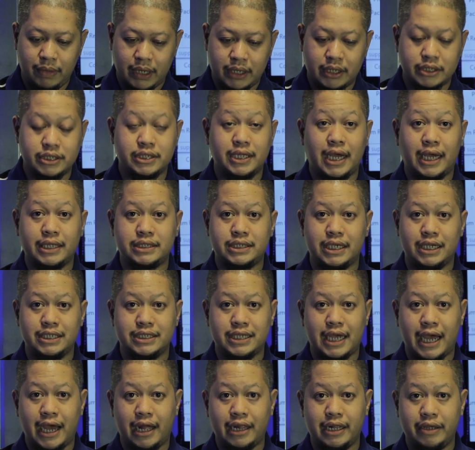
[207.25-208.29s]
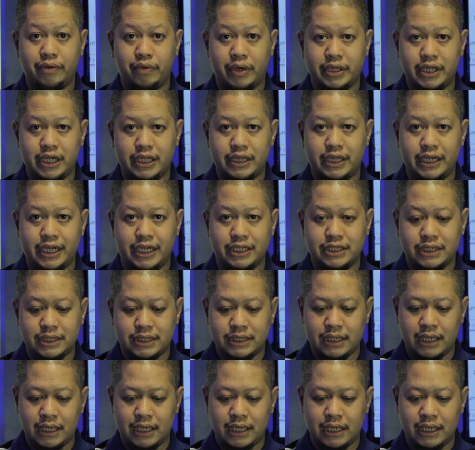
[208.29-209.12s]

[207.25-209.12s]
because that's exactly what it is.